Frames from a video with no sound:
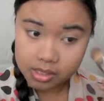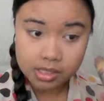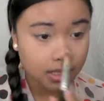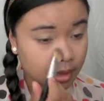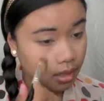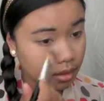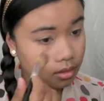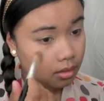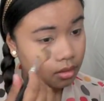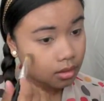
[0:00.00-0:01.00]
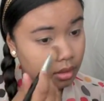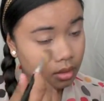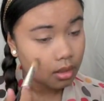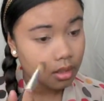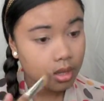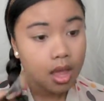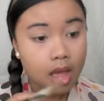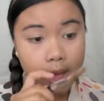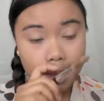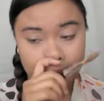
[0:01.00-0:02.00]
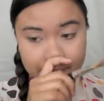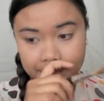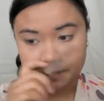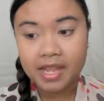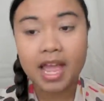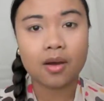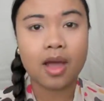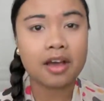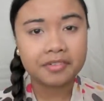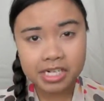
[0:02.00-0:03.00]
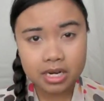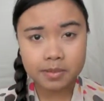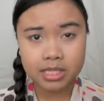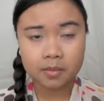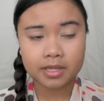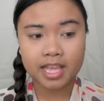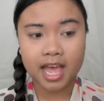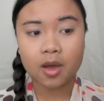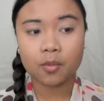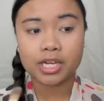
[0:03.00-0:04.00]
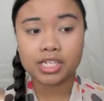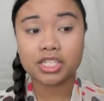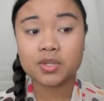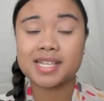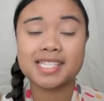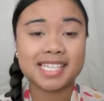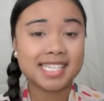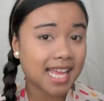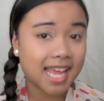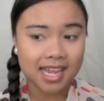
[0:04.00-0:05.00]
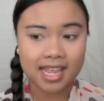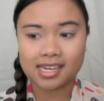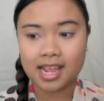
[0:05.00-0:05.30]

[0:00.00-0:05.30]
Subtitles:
Just like that. Okay, now, after I'm done with that, what I do is I set it.